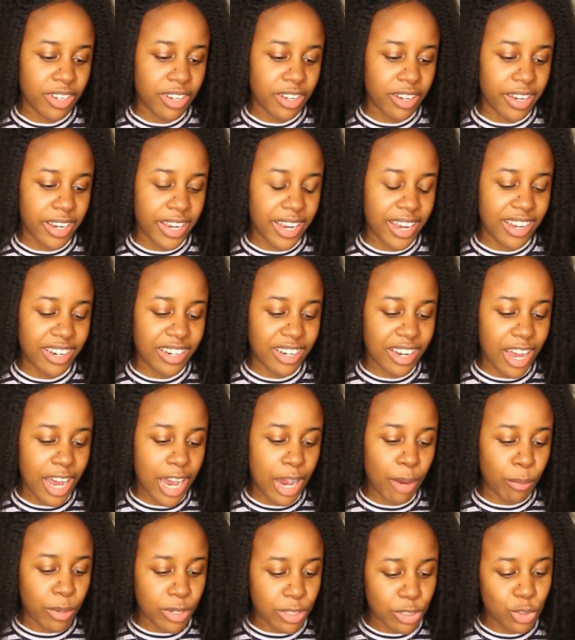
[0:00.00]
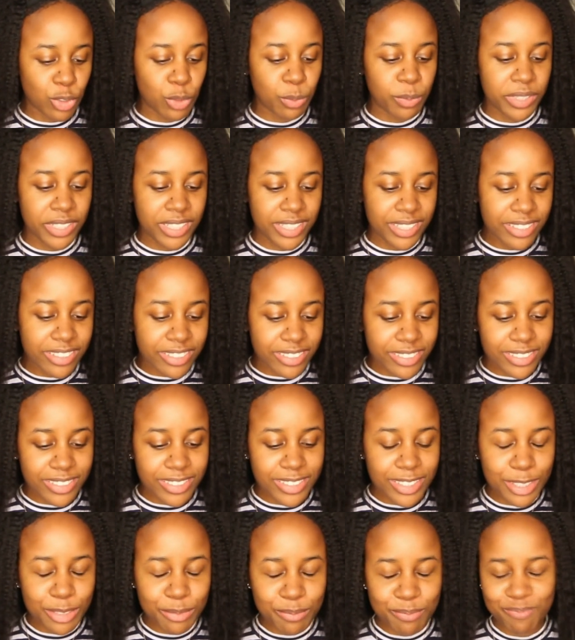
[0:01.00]
Again, I want to be
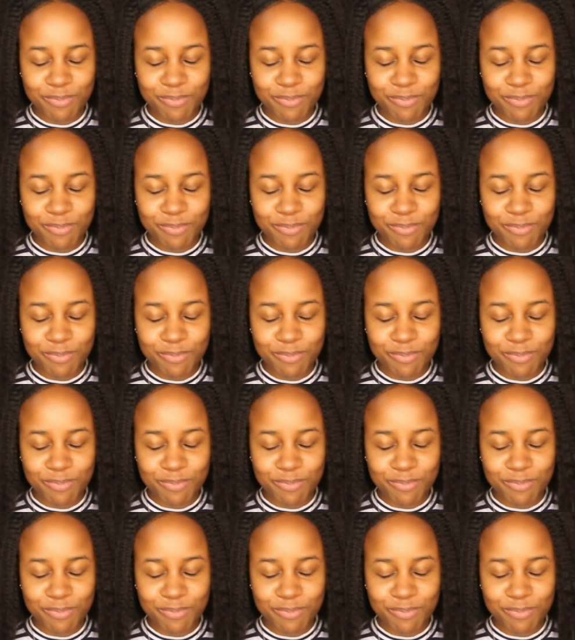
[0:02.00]
healed.